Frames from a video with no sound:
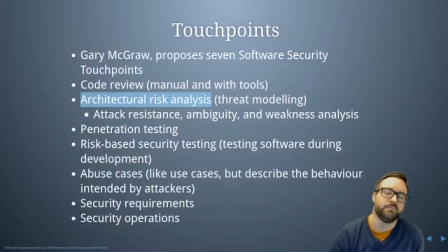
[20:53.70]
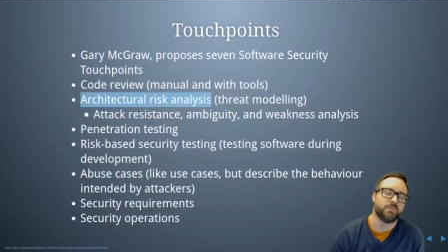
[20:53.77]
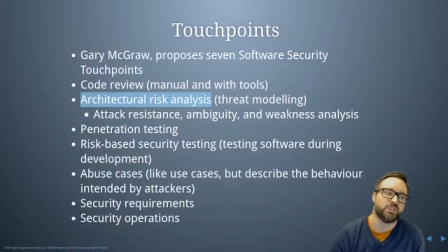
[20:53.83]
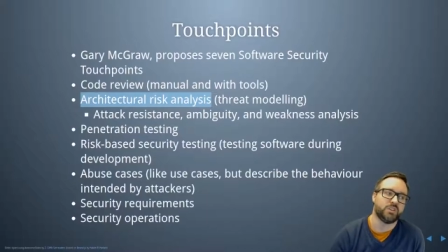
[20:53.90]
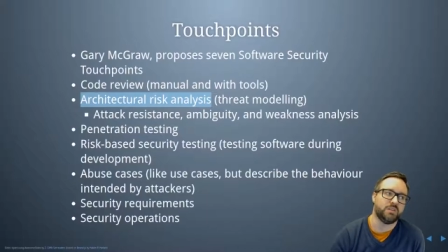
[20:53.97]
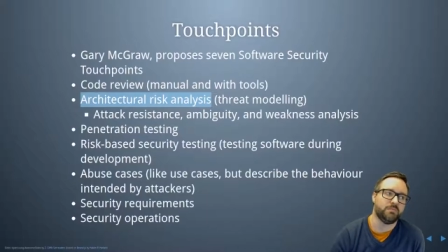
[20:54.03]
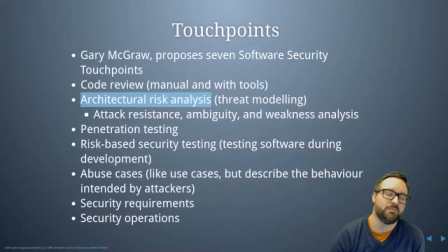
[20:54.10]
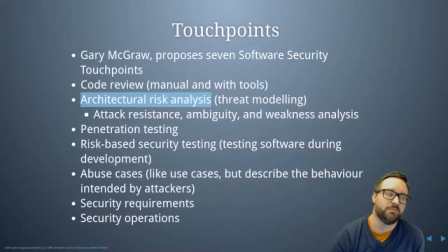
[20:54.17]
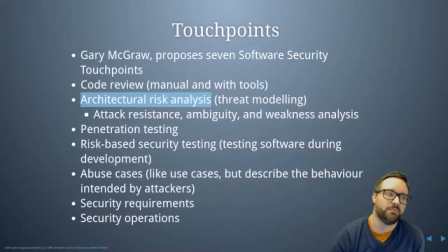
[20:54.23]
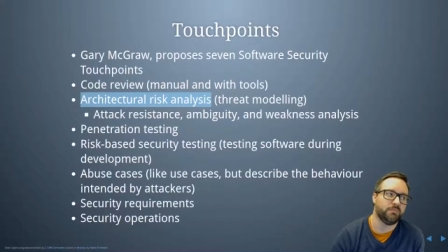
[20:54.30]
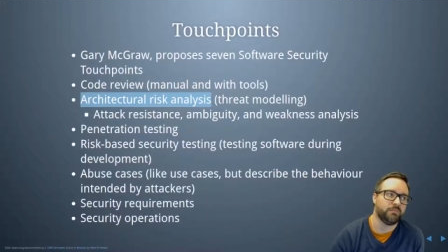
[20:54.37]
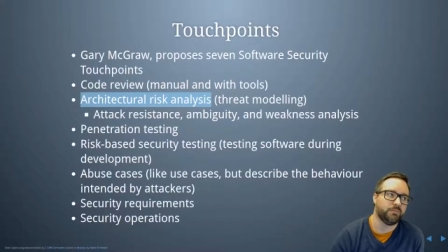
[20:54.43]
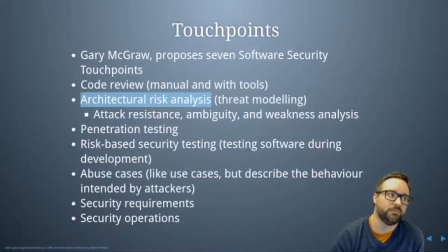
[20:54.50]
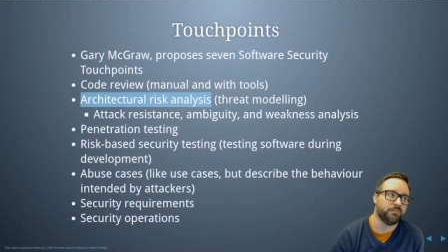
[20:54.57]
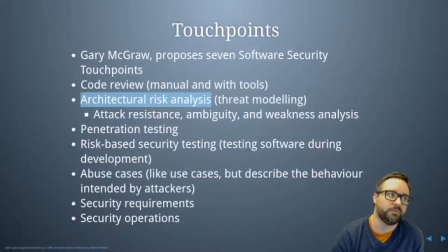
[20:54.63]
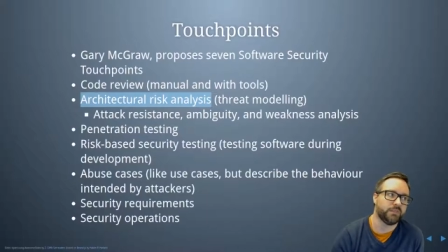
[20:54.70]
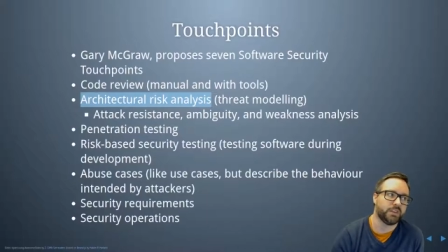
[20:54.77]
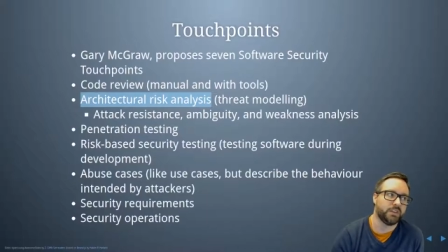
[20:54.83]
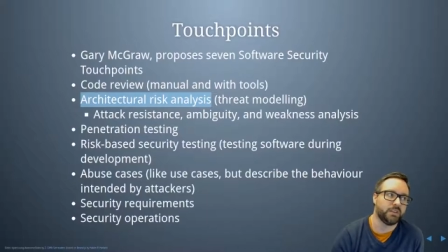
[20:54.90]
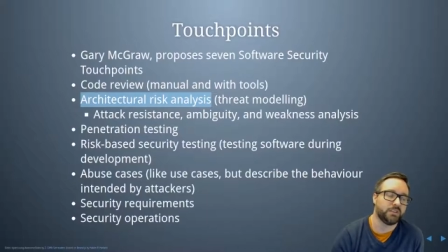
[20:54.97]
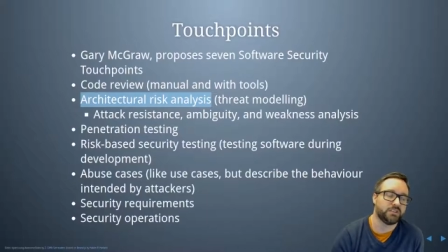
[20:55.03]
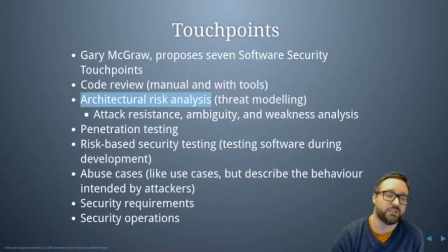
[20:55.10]
so
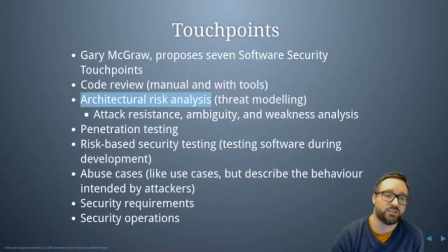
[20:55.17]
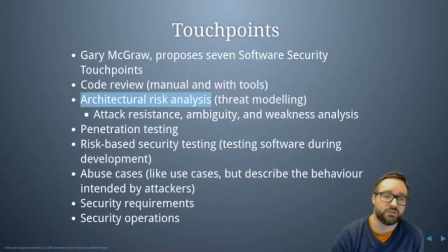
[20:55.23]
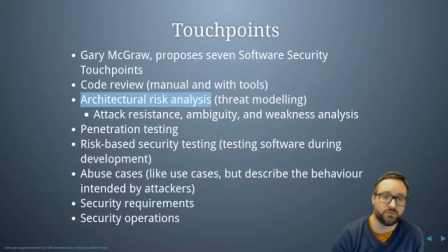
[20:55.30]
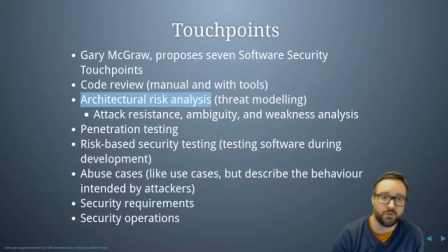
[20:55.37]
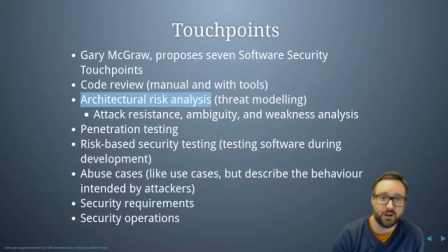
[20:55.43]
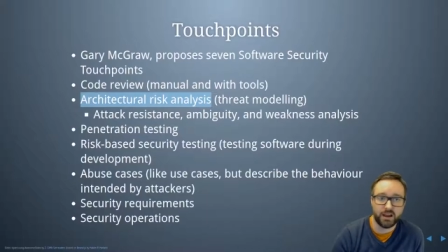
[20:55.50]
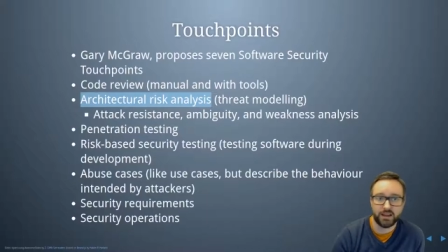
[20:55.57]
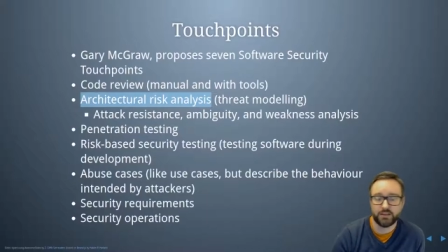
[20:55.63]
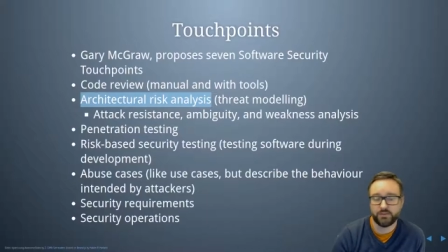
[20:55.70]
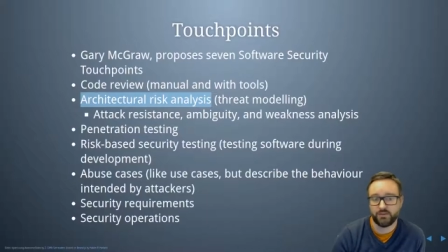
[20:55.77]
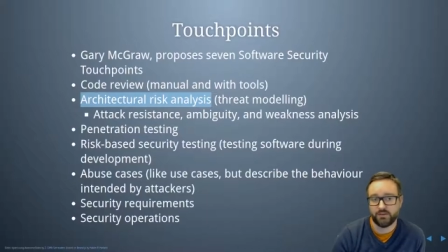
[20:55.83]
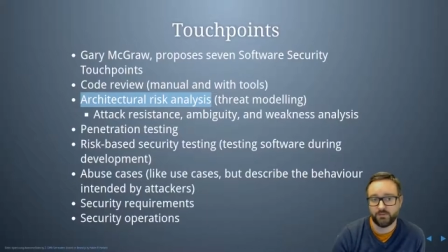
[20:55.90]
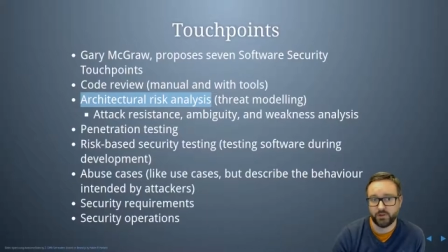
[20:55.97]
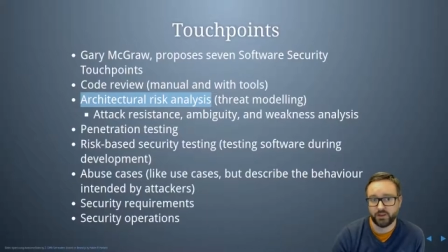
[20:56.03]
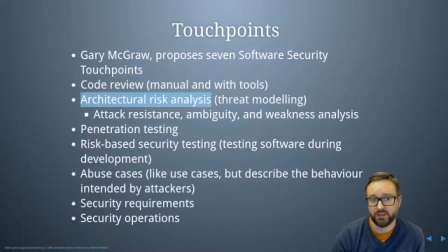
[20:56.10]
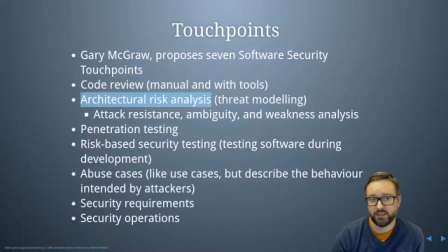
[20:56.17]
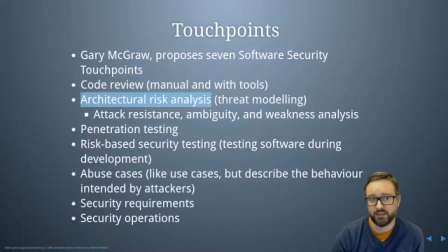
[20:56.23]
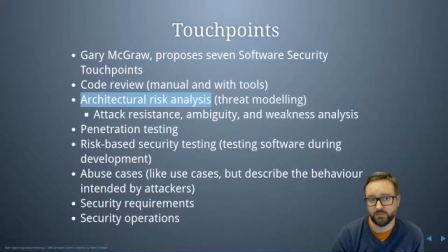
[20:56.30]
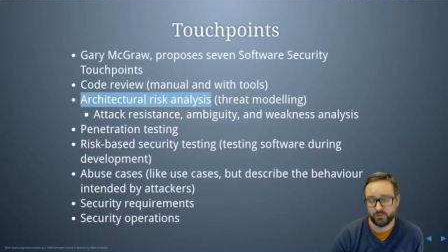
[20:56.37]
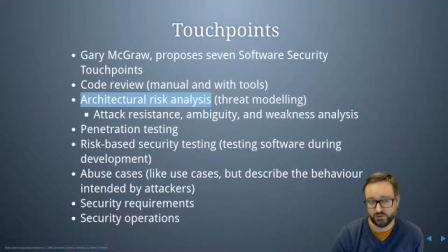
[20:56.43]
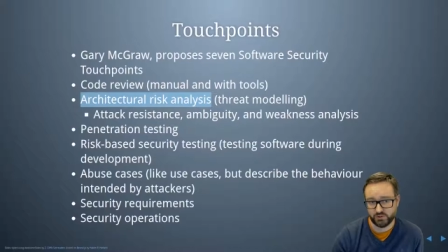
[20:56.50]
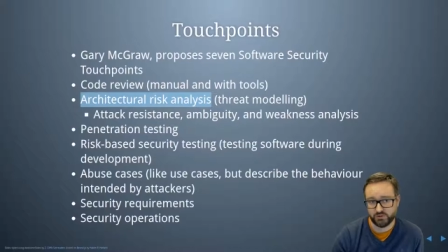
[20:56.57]
Stride threat modeling,
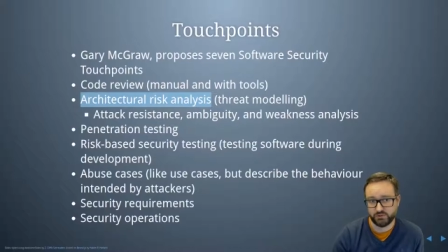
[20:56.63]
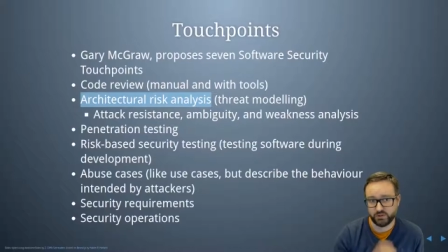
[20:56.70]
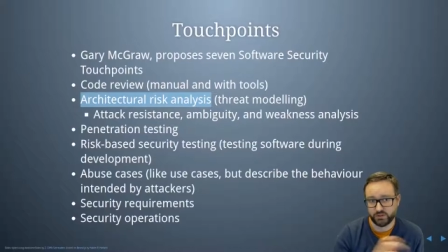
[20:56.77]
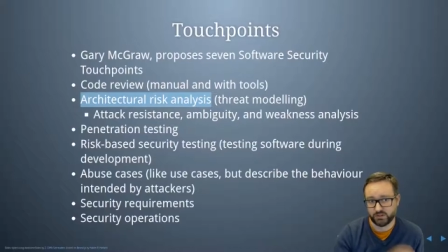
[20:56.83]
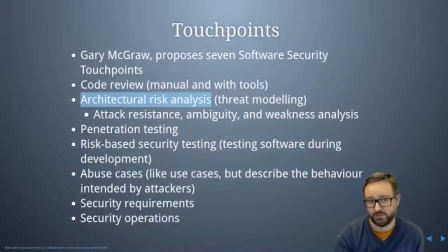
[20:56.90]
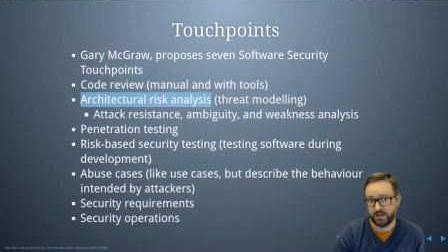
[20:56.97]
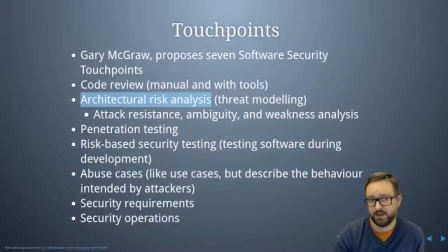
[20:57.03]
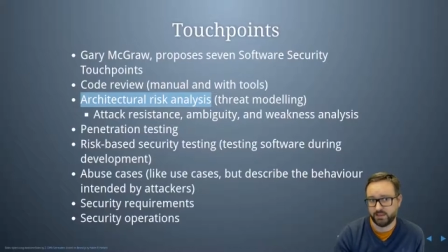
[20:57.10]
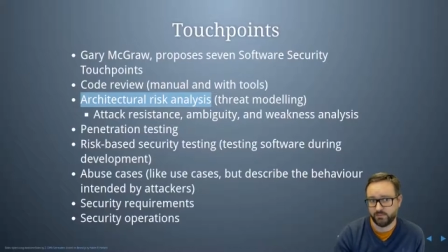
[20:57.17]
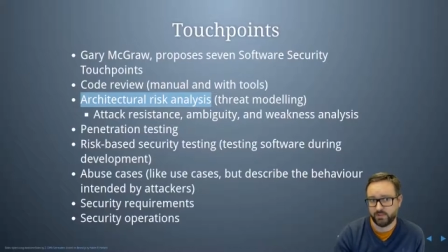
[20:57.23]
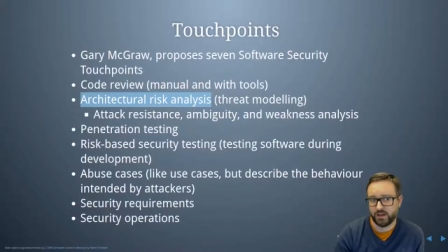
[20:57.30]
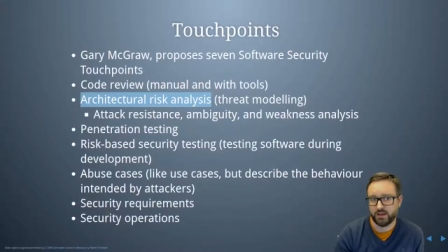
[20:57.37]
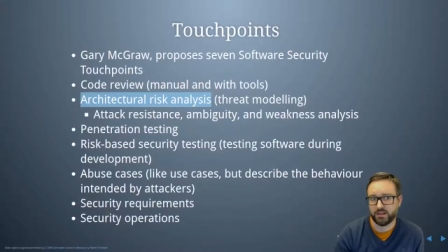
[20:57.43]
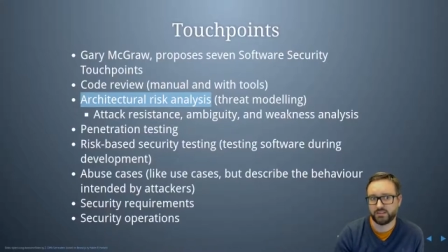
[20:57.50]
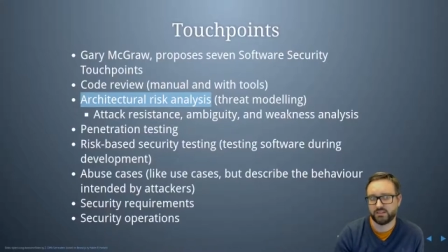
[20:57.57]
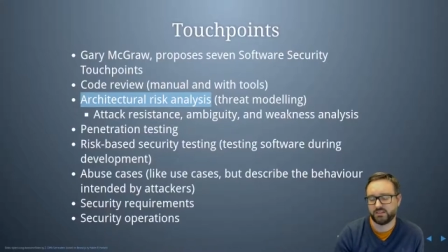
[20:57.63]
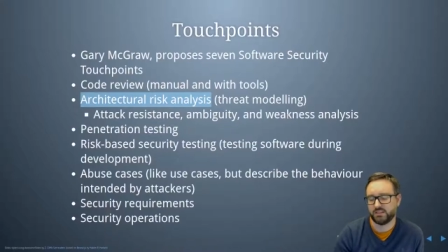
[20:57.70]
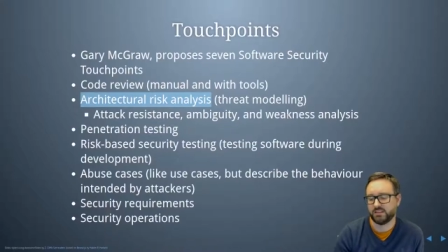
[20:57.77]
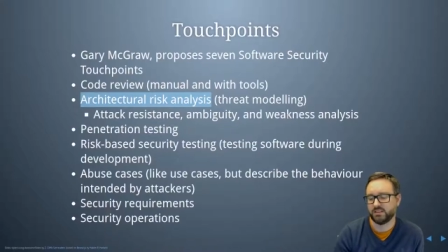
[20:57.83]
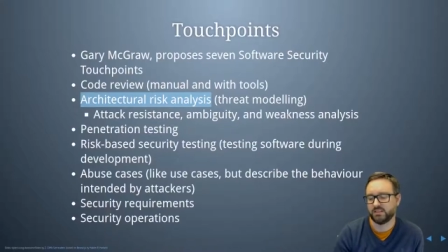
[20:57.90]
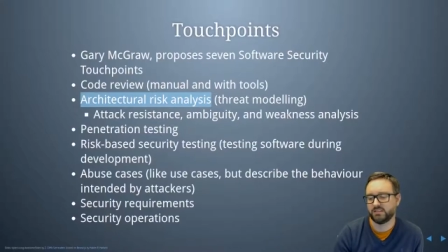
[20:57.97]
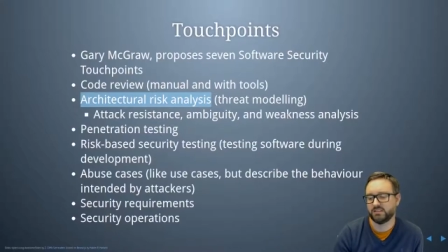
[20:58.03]
which we've talked about in the past,
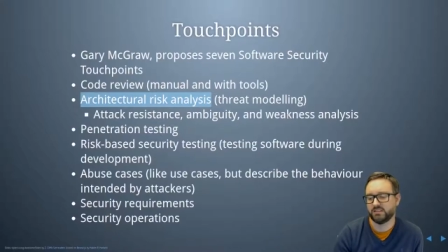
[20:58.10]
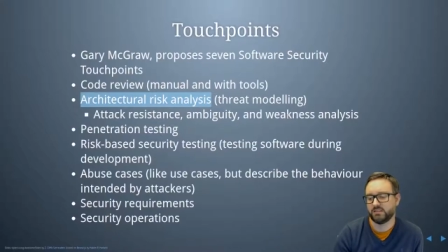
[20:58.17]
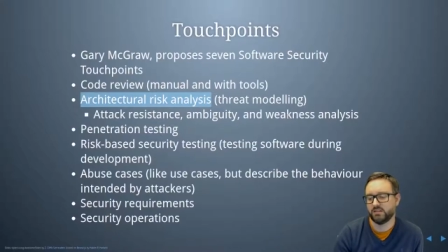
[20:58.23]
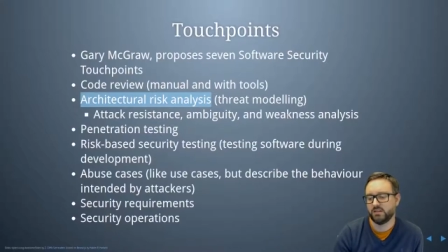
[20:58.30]
is